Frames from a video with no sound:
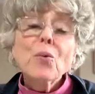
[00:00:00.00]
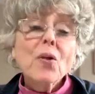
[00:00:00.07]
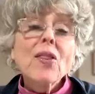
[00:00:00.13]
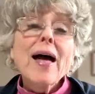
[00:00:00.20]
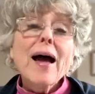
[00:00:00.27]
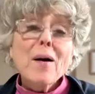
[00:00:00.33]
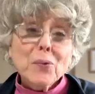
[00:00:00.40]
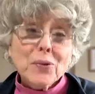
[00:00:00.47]
Well,
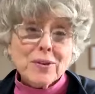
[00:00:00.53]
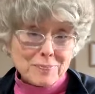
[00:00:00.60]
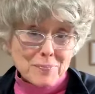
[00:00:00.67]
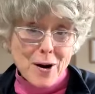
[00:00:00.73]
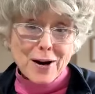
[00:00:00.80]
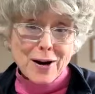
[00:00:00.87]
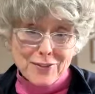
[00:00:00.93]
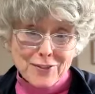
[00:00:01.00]
that was
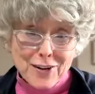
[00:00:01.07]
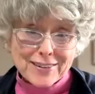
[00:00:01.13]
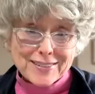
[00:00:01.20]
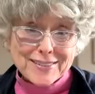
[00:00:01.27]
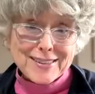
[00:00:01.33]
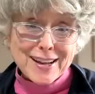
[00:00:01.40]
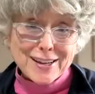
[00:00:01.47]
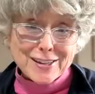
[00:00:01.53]
part of our
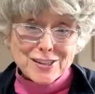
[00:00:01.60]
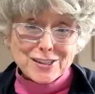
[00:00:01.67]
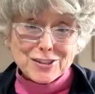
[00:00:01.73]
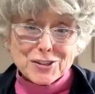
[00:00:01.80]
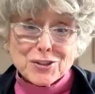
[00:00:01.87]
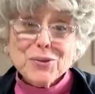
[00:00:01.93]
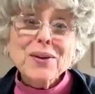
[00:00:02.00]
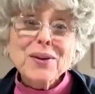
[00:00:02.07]
discussion
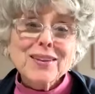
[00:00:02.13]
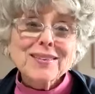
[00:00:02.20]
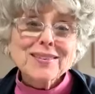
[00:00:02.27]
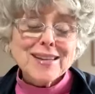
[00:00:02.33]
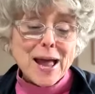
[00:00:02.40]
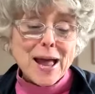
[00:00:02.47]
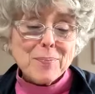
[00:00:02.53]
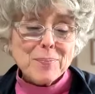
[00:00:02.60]
too at
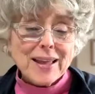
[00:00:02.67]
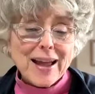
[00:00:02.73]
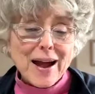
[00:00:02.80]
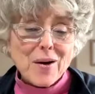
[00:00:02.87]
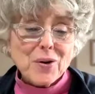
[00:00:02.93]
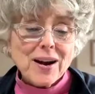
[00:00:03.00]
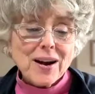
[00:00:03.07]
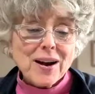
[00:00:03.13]
this happy
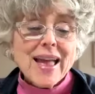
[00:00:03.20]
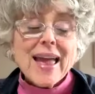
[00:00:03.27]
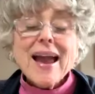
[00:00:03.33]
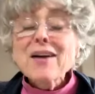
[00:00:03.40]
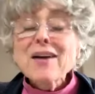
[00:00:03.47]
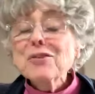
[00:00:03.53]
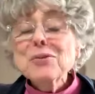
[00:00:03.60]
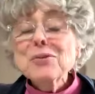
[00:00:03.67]
hour.
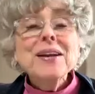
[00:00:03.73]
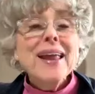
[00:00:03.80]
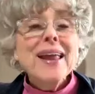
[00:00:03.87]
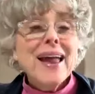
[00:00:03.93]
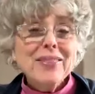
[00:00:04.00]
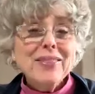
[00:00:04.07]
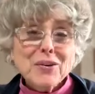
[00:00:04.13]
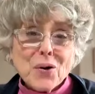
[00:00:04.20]
Everyone
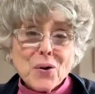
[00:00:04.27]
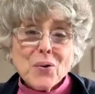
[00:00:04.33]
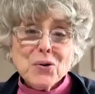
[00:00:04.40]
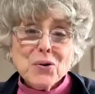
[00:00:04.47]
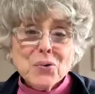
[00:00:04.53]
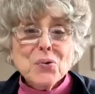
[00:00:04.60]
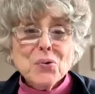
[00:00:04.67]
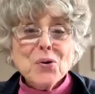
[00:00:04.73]
had their
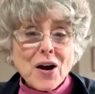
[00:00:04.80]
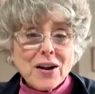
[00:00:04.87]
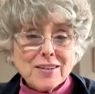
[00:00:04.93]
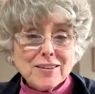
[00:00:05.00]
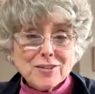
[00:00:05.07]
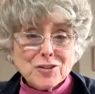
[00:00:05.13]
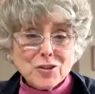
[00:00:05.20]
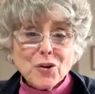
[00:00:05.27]
own Goo
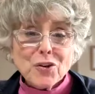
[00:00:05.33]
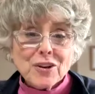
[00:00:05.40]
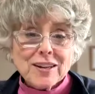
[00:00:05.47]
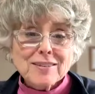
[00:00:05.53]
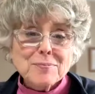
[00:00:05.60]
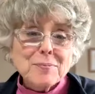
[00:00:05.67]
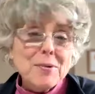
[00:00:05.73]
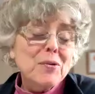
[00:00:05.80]

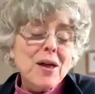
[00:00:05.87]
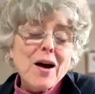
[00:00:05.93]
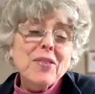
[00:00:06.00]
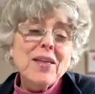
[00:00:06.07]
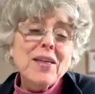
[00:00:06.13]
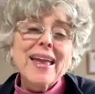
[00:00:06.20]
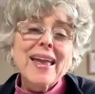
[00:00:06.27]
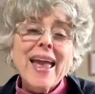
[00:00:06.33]
stories about
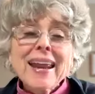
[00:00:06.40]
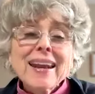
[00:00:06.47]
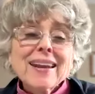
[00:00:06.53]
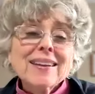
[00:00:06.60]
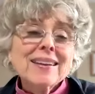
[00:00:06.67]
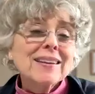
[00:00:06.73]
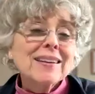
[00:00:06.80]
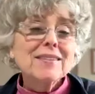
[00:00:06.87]
how they hate
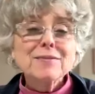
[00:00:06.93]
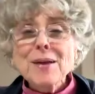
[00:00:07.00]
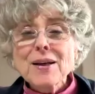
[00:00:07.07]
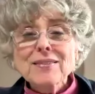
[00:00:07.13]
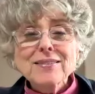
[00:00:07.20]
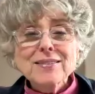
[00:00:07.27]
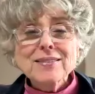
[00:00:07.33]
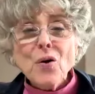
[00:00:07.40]
it. It
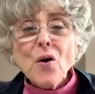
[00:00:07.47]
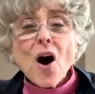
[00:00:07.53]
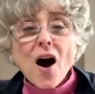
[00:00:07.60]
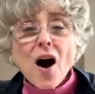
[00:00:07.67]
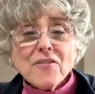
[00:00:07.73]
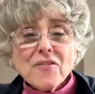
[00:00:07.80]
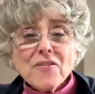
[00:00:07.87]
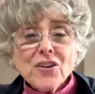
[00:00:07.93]
smells so
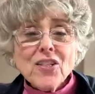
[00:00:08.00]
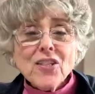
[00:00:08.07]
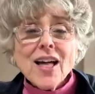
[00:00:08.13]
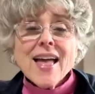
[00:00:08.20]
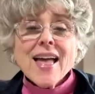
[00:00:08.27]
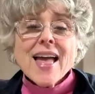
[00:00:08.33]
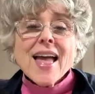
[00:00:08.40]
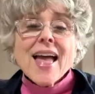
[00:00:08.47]
awful.